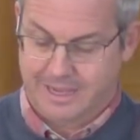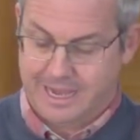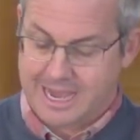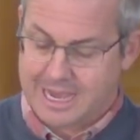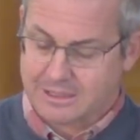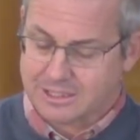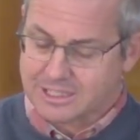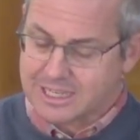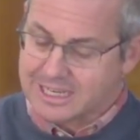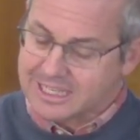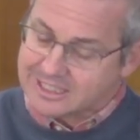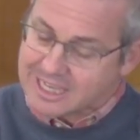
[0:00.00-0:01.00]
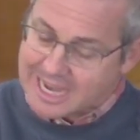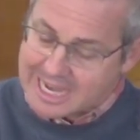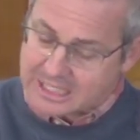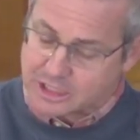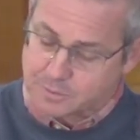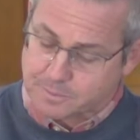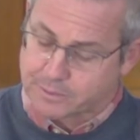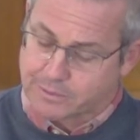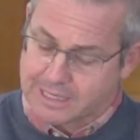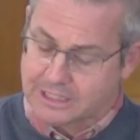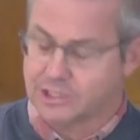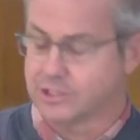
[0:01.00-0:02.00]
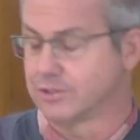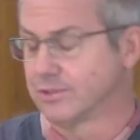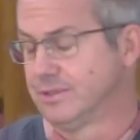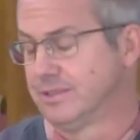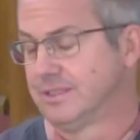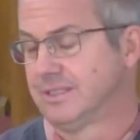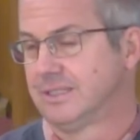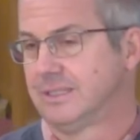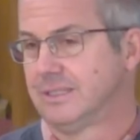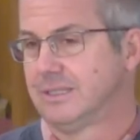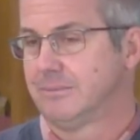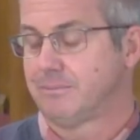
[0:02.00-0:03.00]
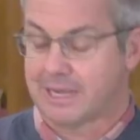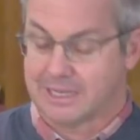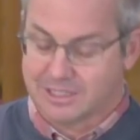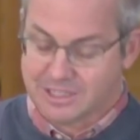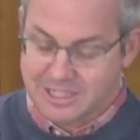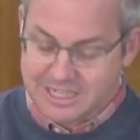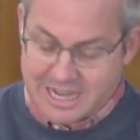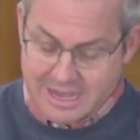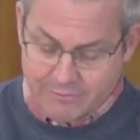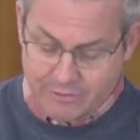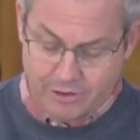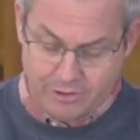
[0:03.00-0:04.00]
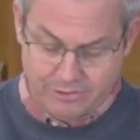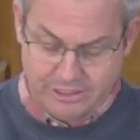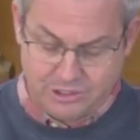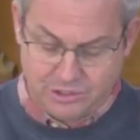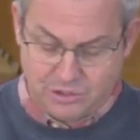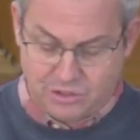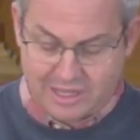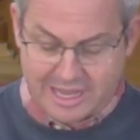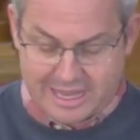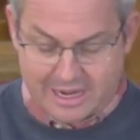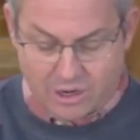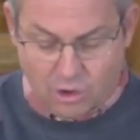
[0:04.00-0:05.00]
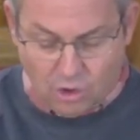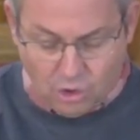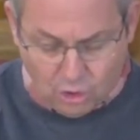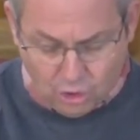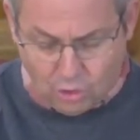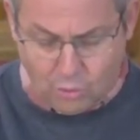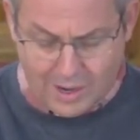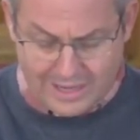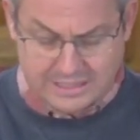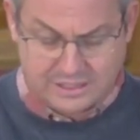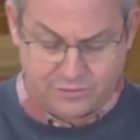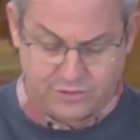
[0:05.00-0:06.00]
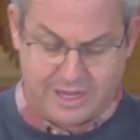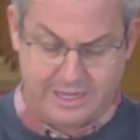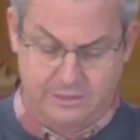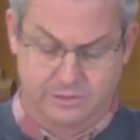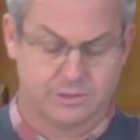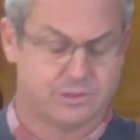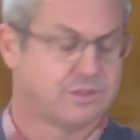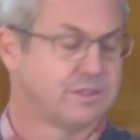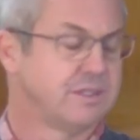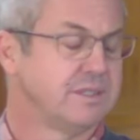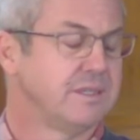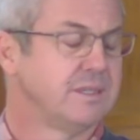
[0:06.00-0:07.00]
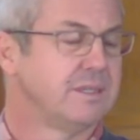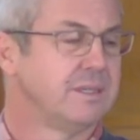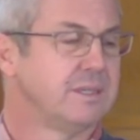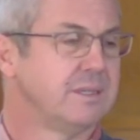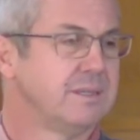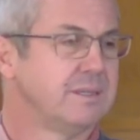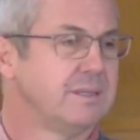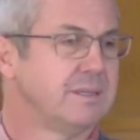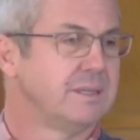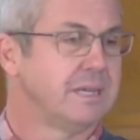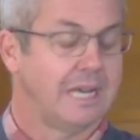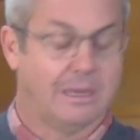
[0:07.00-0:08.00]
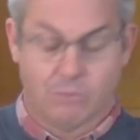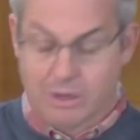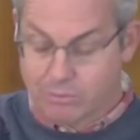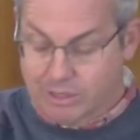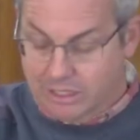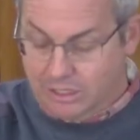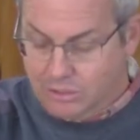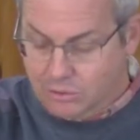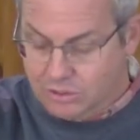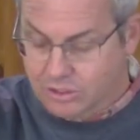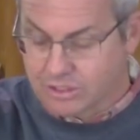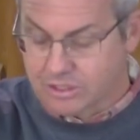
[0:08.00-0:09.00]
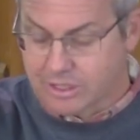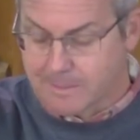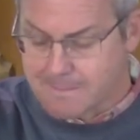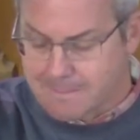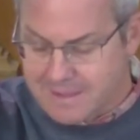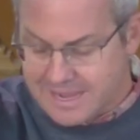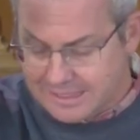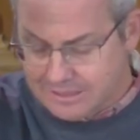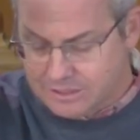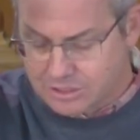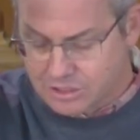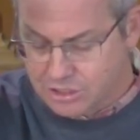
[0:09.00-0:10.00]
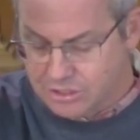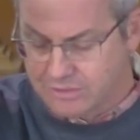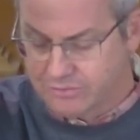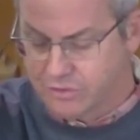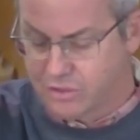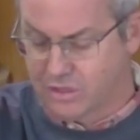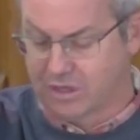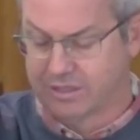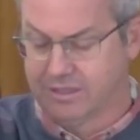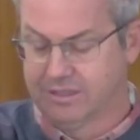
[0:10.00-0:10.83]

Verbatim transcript: Our sin is aspirational, but it's never original and it always fails. And when we look at the magnitude of God,